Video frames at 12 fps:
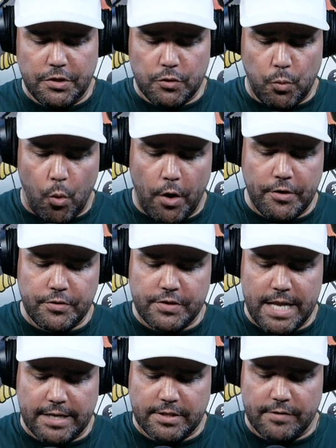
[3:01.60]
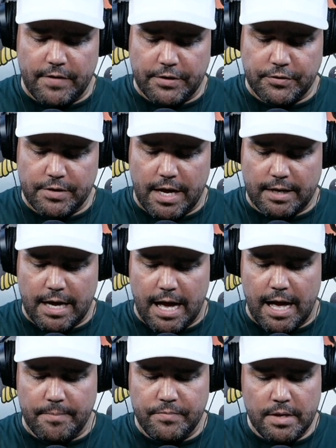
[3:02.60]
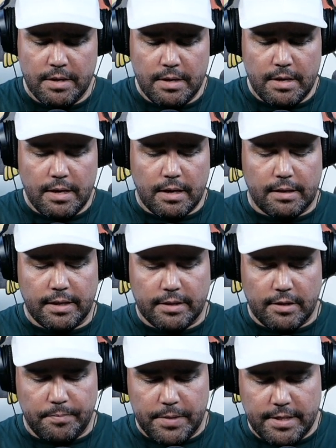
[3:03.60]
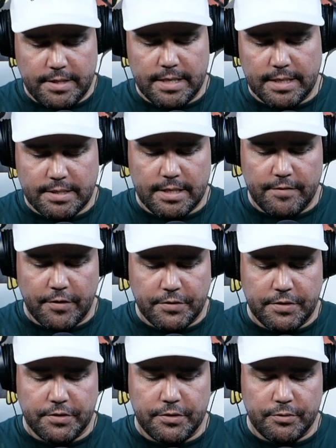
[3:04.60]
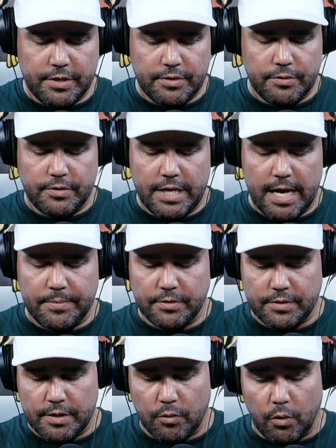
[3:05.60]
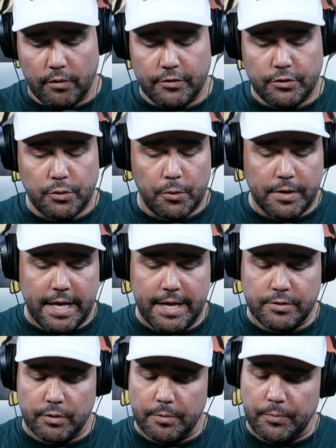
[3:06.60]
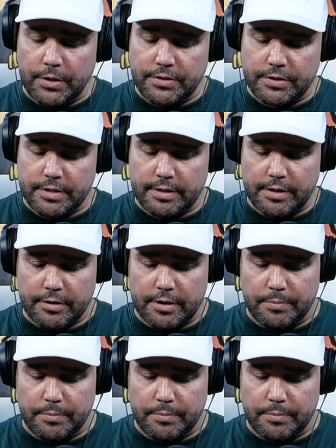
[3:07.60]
is warriorsnextadventure.com. Click the PTSD versus Jiu-Jitsu tab. You'll see all the tour dates, all the places that they're going to